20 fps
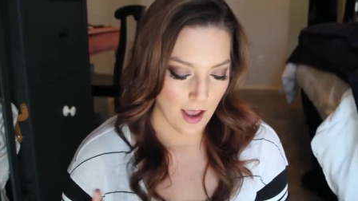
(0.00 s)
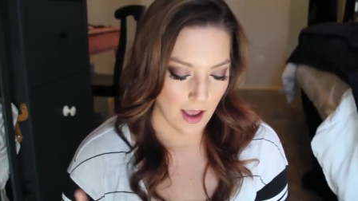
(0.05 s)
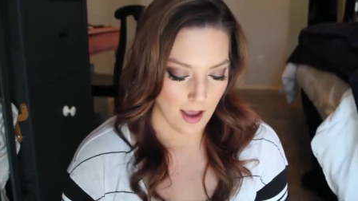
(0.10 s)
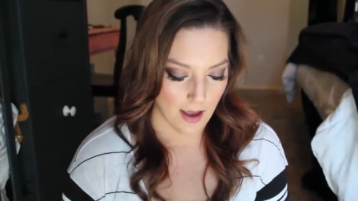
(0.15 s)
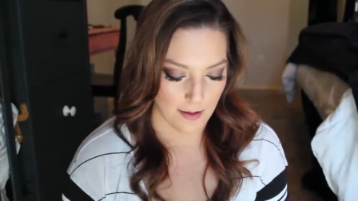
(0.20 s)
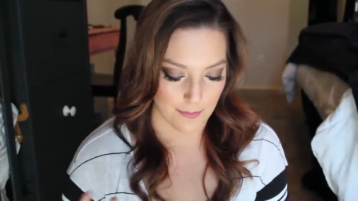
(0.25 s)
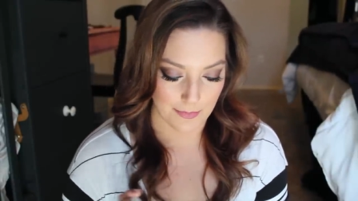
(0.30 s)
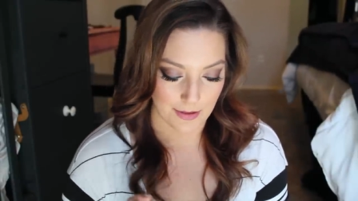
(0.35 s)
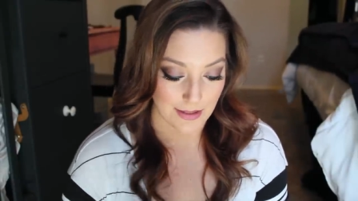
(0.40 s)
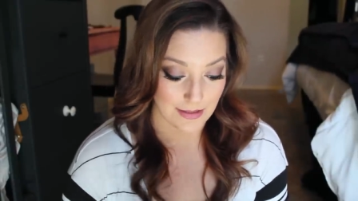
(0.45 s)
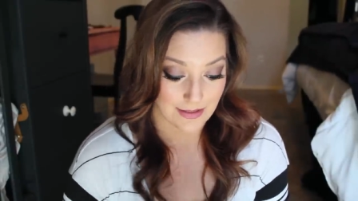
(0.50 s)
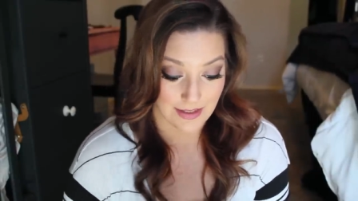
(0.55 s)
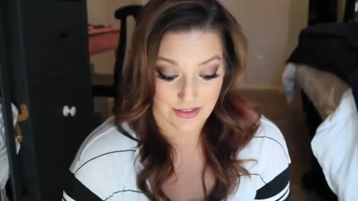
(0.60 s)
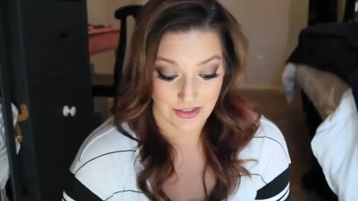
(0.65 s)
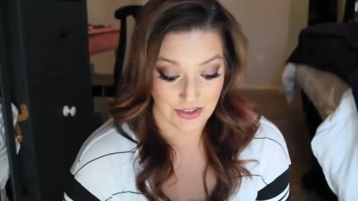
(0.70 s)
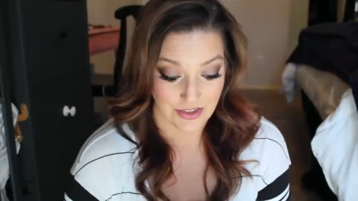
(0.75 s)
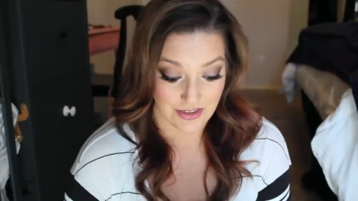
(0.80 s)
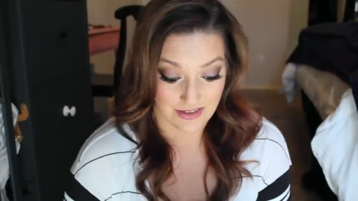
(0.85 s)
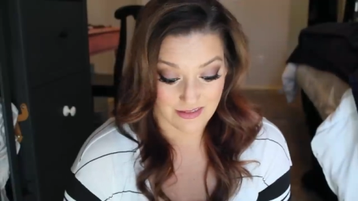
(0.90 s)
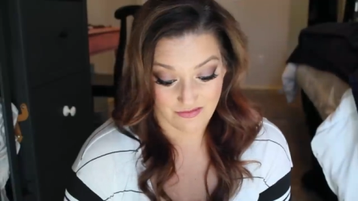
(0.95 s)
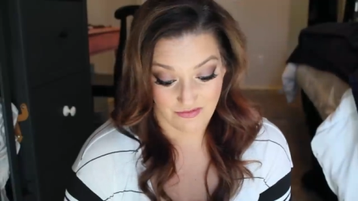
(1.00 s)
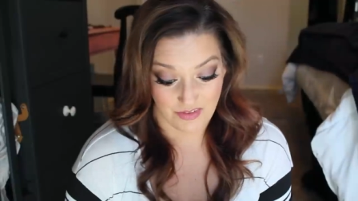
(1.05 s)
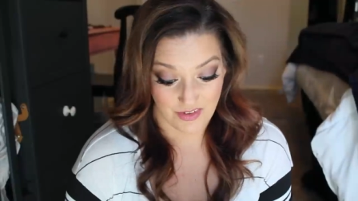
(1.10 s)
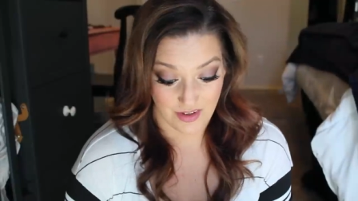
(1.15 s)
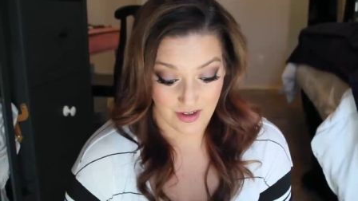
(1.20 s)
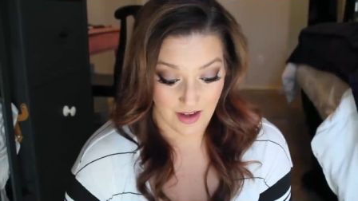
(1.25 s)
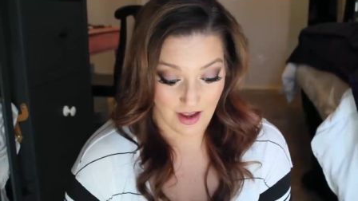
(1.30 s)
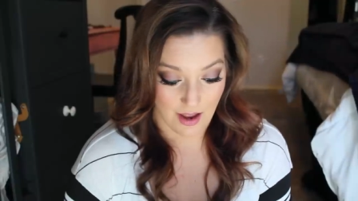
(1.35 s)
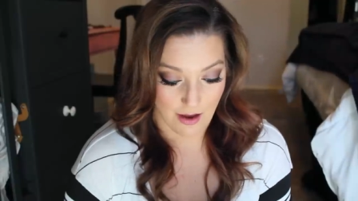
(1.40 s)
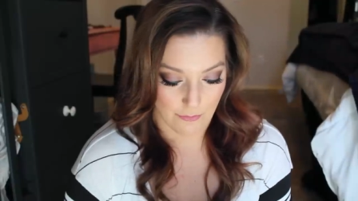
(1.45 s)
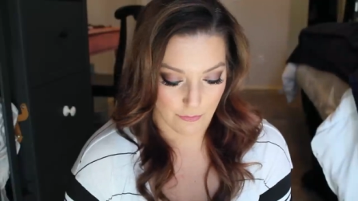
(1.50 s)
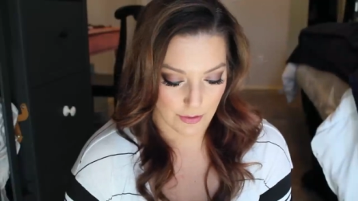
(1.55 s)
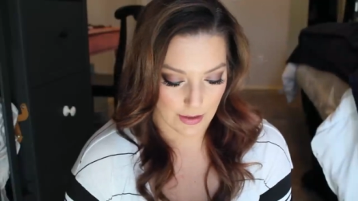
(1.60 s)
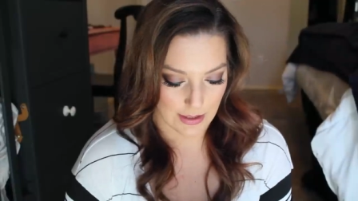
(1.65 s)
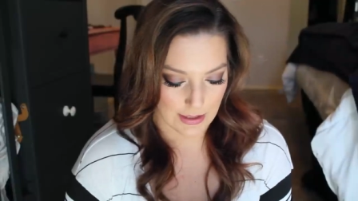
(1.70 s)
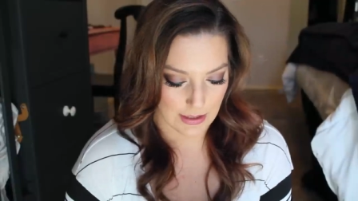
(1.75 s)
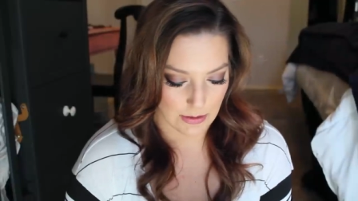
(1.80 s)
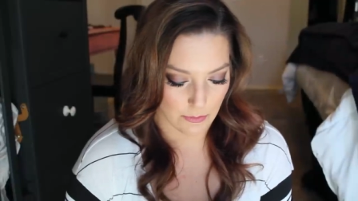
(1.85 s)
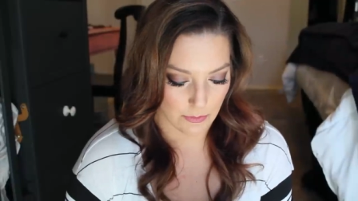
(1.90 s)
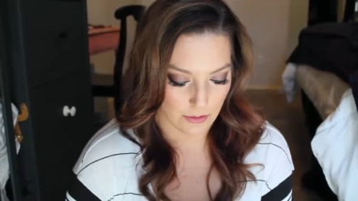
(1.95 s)
because um, I just feel like I have what
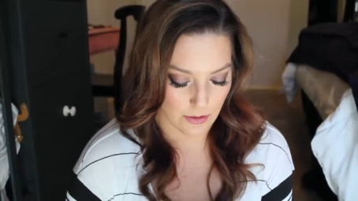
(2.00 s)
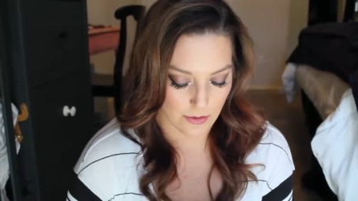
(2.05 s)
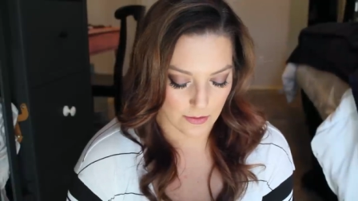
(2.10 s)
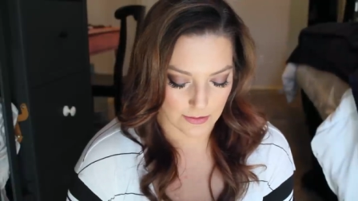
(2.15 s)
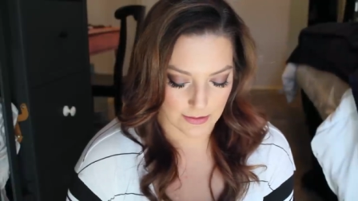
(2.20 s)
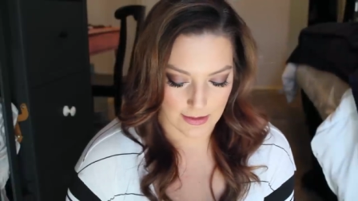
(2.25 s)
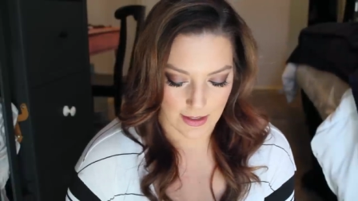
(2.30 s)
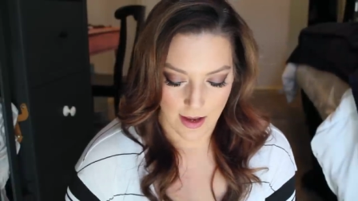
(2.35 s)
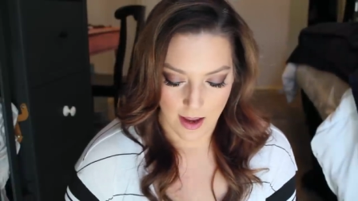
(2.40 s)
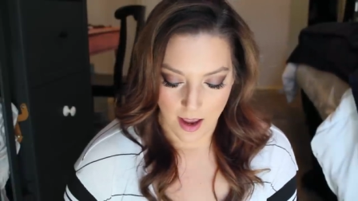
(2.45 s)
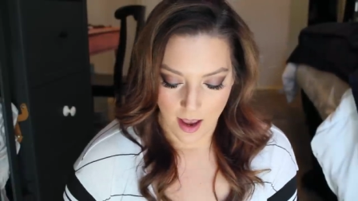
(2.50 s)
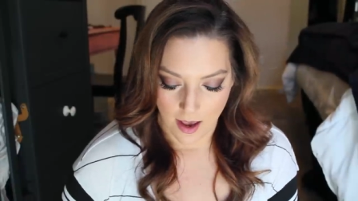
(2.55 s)
I need with those.